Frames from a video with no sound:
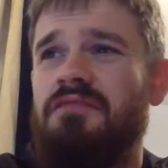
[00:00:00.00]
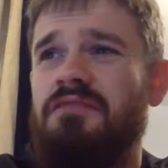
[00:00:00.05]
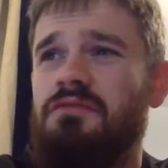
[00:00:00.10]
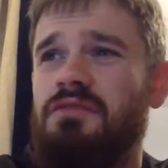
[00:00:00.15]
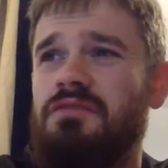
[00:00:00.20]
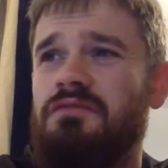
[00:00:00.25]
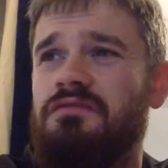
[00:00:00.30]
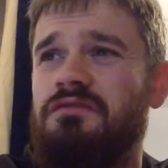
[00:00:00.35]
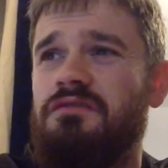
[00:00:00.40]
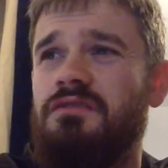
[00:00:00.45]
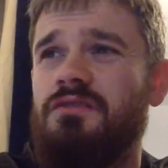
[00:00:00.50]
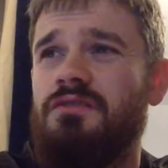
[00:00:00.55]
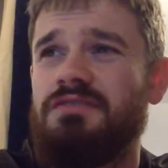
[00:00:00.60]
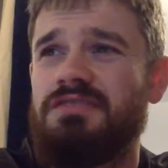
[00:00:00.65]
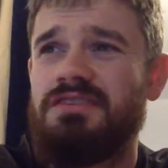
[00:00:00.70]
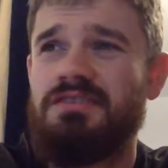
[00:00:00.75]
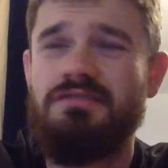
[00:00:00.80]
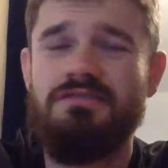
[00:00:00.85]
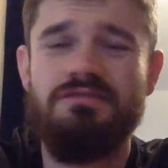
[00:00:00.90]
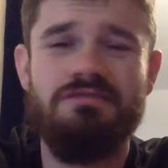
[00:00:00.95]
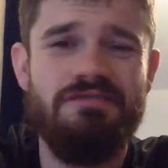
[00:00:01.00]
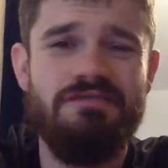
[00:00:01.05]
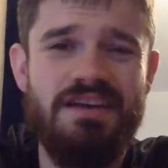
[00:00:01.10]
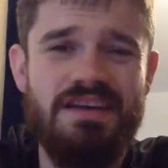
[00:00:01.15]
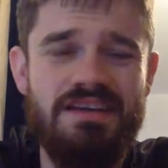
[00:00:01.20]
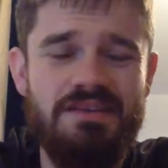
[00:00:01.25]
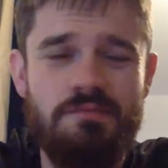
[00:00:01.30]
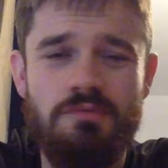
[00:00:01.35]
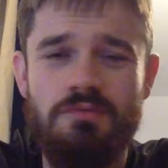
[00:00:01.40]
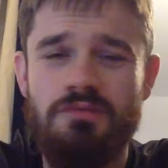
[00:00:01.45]
Everyone flossing on
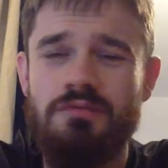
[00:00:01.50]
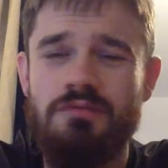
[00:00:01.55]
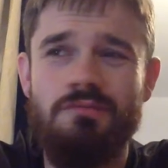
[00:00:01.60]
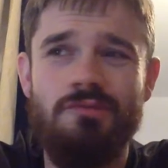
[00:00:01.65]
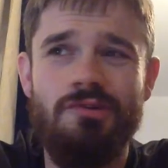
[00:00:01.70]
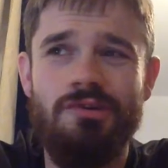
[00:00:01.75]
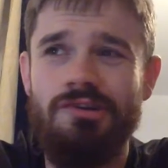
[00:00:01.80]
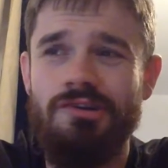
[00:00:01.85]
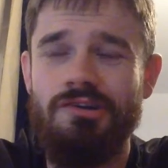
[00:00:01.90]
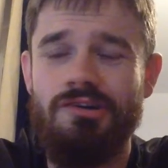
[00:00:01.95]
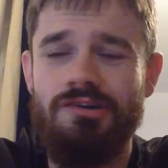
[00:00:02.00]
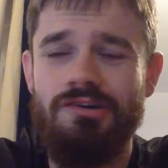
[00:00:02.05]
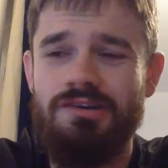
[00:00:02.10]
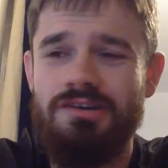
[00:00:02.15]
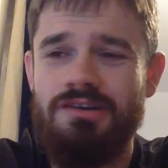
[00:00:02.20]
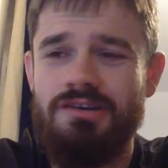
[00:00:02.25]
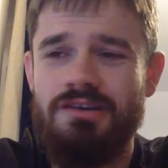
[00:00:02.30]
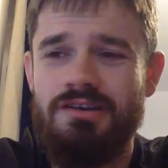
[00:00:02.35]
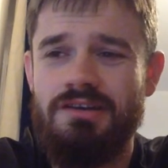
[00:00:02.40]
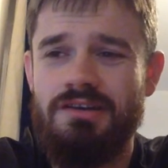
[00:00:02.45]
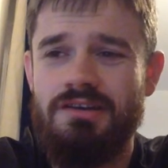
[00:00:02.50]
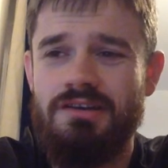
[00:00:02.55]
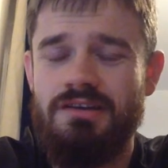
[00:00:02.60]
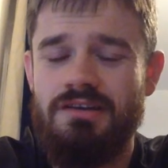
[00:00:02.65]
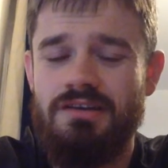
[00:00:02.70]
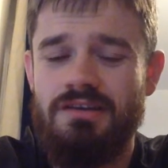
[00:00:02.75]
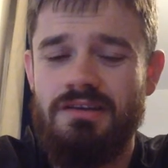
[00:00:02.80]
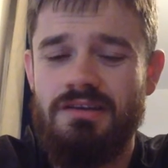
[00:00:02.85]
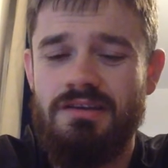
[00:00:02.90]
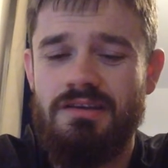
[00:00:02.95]
Facebook and whatnot.
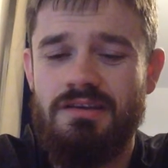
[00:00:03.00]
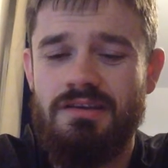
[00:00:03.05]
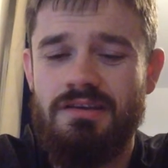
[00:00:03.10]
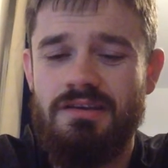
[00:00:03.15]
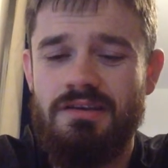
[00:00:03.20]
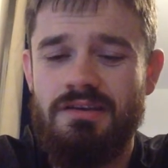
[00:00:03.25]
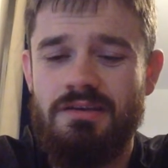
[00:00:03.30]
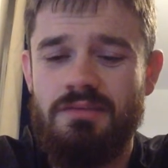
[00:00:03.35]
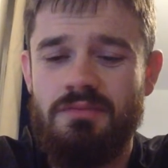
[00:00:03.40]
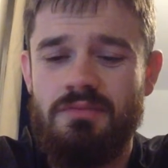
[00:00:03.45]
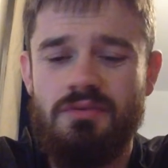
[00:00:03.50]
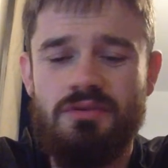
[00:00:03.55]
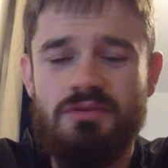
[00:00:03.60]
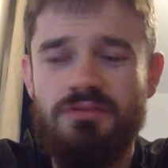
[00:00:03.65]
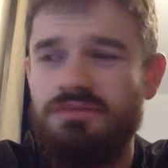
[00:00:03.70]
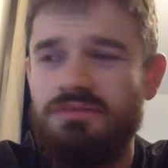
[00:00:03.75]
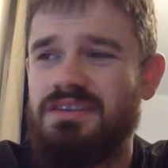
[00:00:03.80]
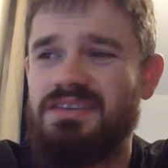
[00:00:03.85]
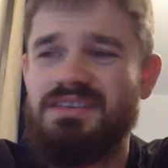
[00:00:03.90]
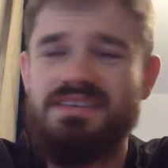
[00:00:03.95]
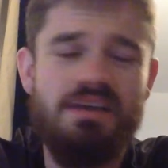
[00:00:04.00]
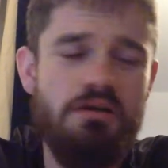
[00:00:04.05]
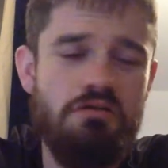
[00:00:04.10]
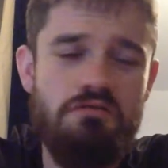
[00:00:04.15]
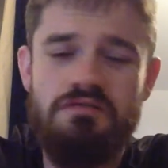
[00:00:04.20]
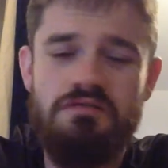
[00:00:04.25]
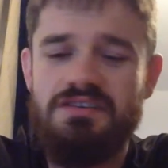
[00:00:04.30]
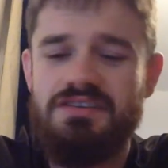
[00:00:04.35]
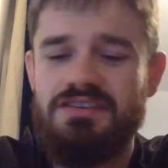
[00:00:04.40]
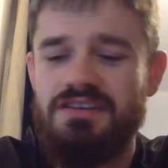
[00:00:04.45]
Putting all these
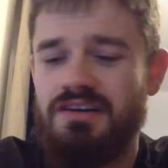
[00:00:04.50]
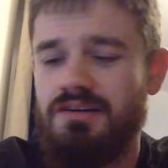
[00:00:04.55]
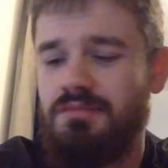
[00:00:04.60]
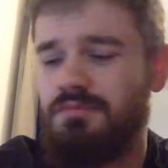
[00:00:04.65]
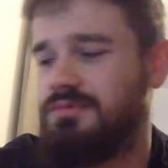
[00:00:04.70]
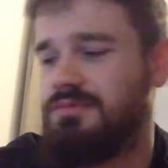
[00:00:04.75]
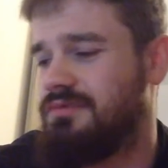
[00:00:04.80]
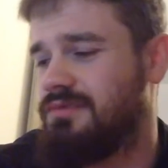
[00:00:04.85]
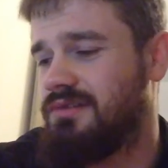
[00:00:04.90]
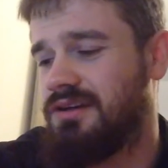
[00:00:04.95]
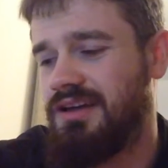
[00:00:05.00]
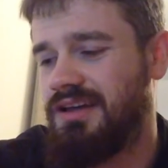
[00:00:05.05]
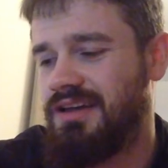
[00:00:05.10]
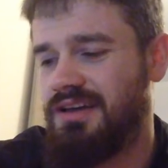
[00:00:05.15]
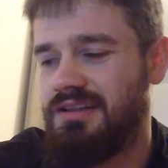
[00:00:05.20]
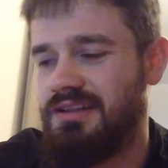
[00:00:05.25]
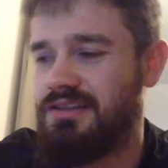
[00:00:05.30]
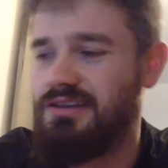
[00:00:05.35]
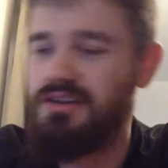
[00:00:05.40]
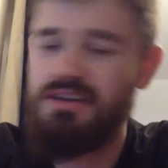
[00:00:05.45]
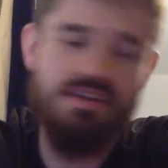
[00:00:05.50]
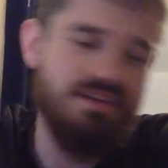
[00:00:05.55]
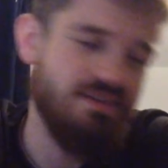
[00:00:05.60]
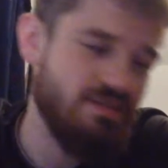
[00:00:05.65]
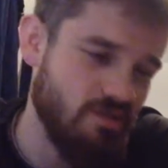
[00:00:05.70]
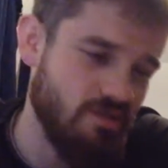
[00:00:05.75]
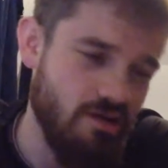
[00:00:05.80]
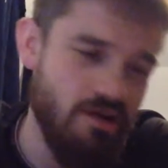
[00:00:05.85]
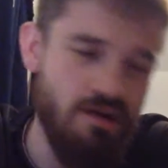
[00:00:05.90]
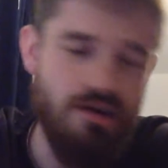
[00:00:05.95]
selfies up. Like, look at this
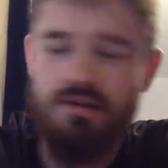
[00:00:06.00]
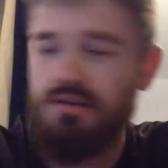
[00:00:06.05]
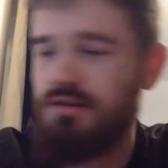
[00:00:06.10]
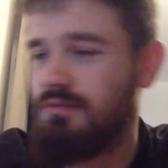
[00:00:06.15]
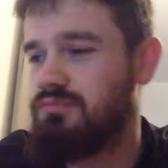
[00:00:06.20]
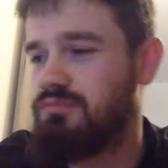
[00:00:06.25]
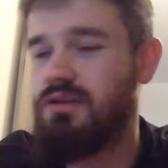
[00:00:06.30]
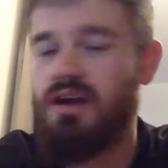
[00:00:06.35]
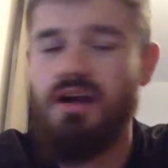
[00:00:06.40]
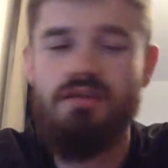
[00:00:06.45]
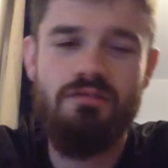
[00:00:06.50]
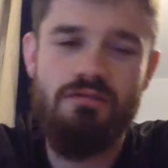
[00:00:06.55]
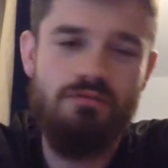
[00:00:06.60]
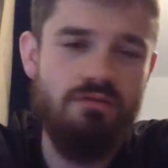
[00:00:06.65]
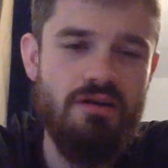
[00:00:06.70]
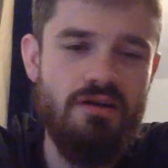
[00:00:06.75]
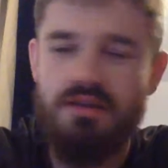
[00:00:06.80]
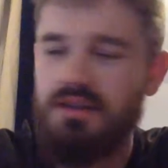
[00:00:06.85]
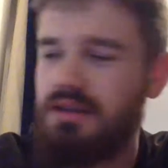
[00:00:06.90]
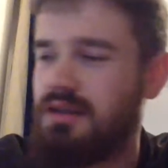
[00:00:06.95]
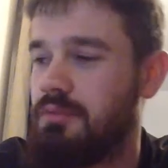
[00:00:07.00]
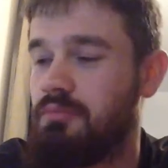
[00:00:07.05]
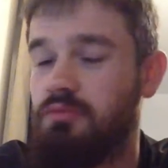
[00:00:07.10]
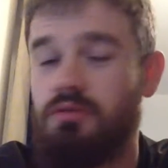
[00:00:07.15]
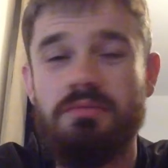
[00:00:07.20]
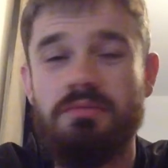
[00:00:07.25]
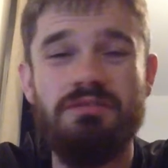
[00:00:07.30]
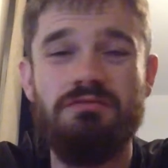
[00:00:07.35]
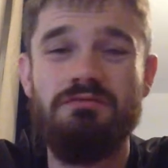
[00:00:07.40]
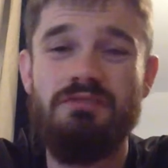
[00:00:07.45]
car. Look, rah, rah, rah. They're
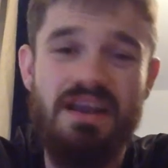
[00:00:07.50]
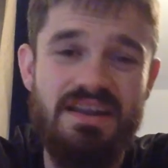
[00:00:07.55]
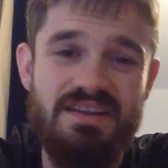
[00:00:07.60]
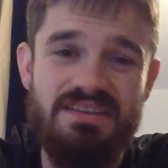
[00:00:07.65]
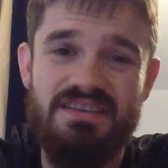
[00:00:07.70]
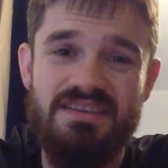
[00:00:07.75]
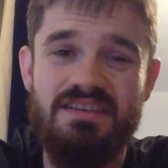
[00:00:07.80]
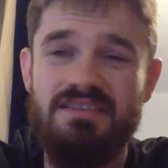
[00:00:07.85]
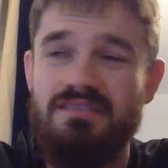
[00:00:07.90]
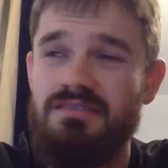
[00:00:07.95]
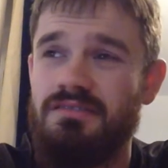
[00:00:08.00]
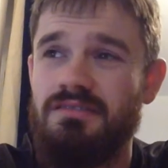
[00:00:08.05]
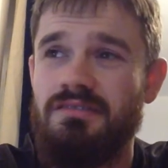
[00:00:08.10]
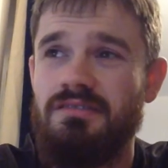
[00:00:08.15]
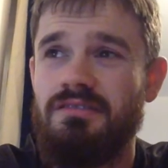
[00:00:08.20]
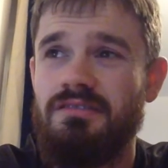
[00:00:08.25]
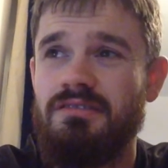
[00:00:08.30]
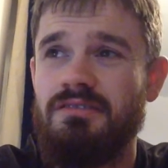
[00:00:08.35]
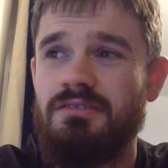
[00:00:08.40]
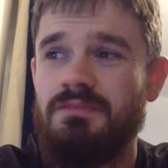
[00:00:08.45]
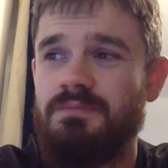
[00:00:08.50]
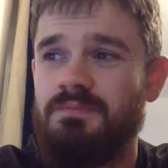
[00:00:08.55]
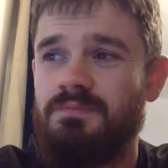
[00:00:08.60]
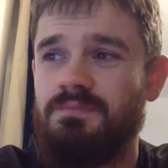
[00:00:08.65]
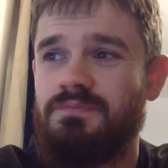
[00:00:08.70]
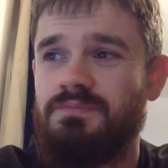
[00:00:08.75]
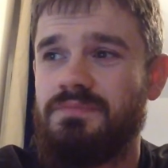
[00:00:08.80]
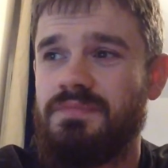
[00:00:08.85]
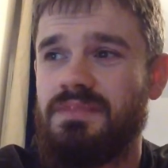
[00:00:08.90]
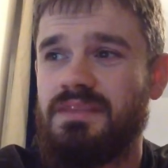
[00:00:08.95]
probably renting.
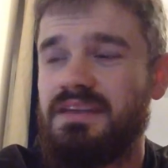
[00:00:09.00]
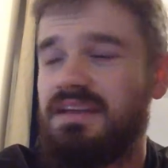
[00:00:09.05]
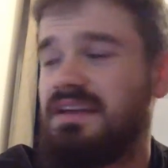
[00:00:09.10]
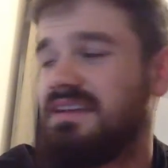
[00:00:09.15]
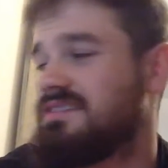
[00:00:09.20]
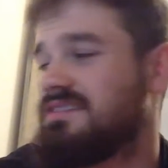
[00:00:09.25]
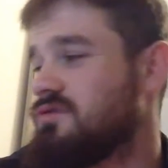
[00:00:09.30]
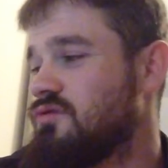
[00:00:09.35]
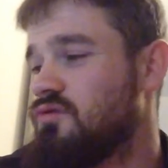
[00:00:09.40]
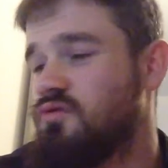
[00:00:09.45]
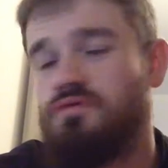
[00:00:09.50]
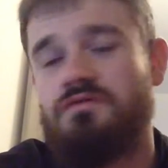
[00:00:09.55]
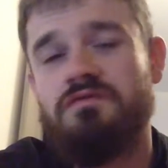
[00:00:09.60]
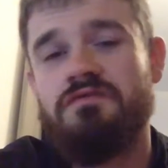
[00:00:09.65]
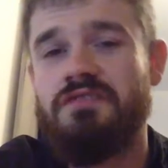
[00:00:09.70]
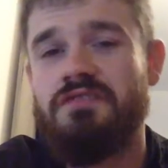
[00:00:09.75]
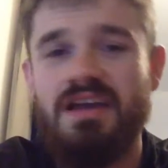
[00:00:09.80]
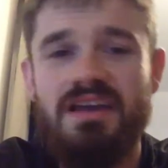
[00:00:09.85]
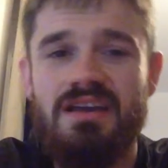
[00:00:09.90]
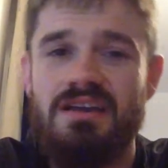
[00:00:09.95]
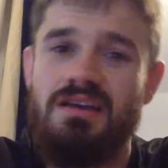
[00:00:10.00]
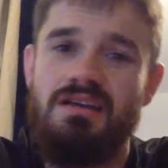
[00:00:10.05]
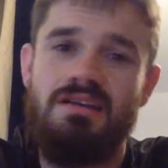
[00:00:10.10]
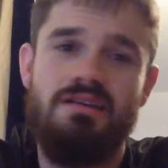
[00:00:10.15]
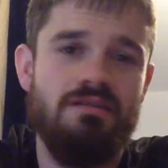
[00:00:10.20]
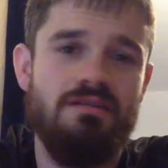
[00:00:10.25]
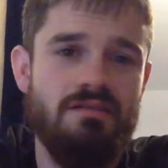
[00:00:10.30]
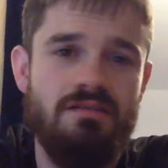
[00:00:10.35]
It's all fake.